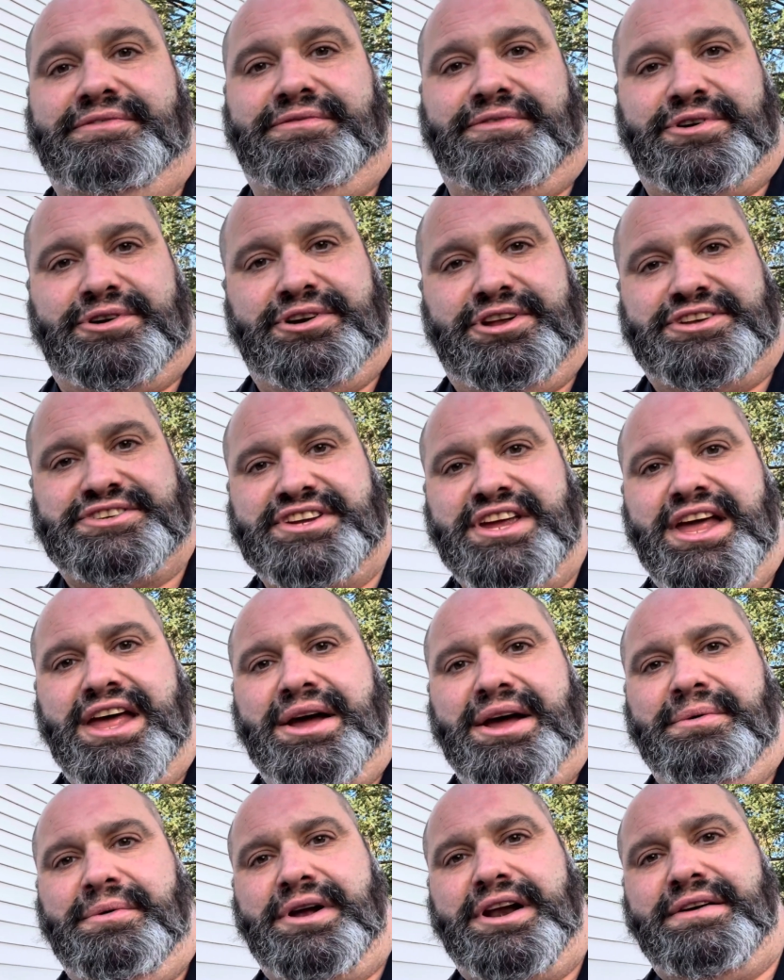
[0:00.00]
furnace,
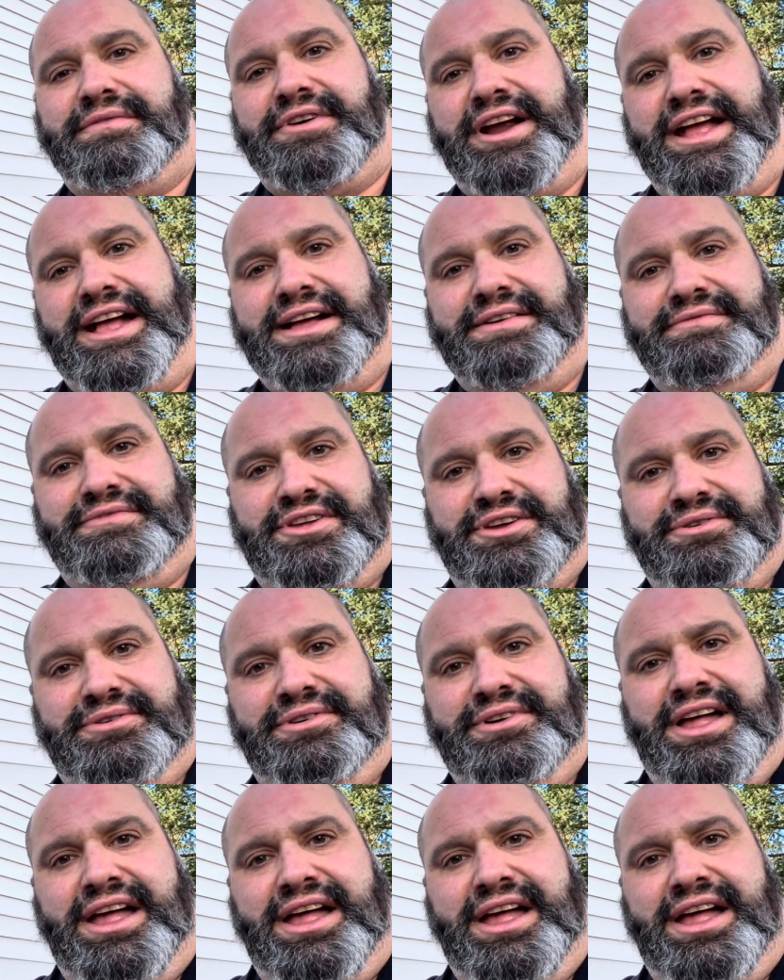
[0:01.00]
whatever have you,